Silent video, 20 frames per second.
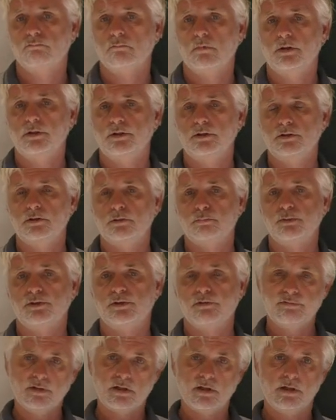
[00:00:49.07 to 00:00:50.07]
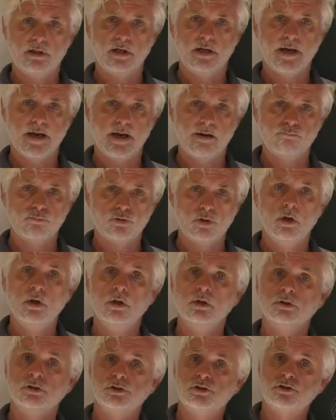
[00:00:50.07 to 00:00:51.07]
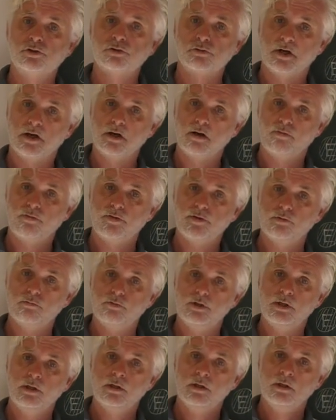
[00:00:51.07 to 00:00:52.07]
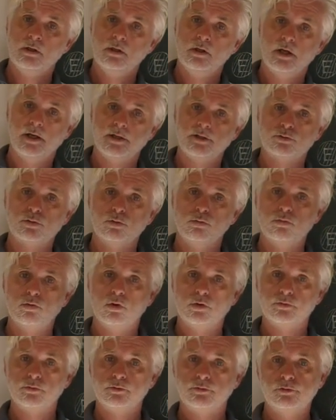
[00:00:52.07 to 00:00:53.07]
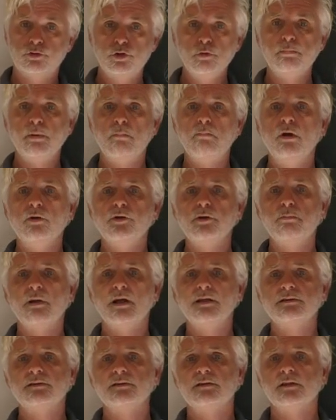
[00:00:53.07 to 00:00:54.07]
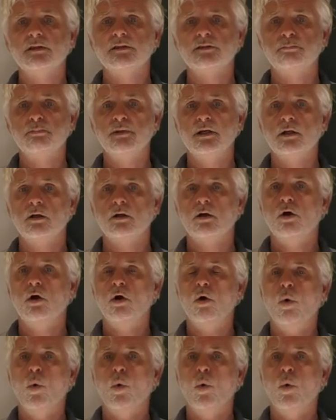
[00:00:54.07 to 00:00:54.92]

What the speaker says: He specifically named string theory and the so-called supermultiplets as being